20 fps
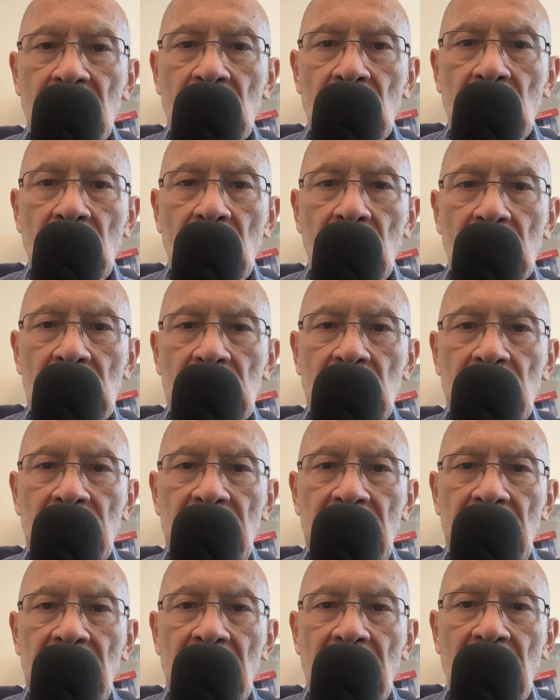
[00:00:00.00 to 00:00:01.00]
Turrios
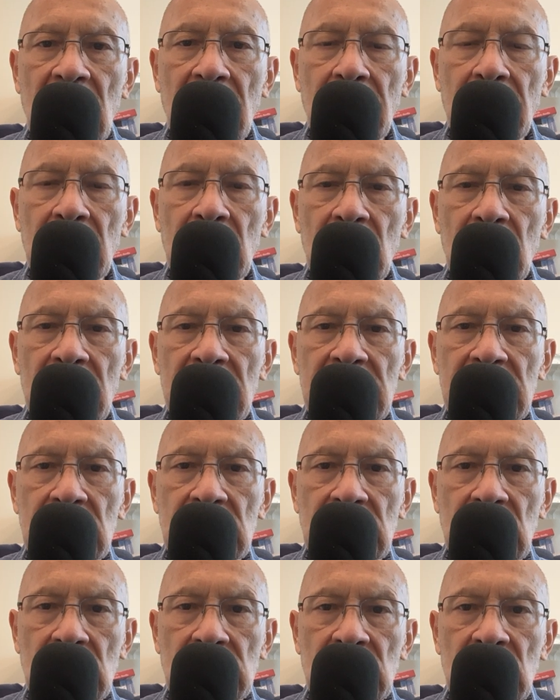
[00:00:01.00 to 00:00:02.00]
Bonilla uploaded to
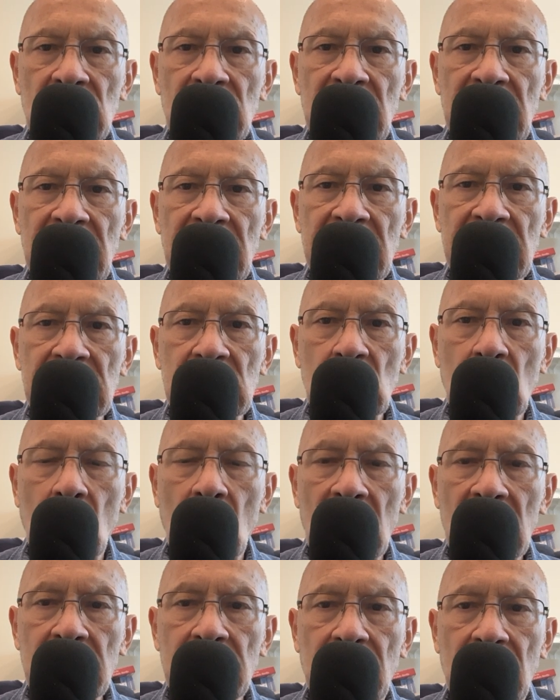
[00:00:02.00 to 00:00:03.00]
social media his
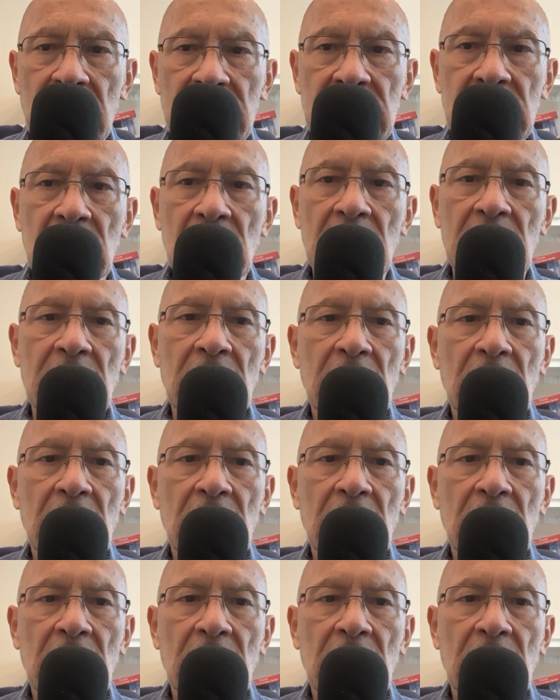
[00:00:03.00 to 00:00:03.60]
one postulate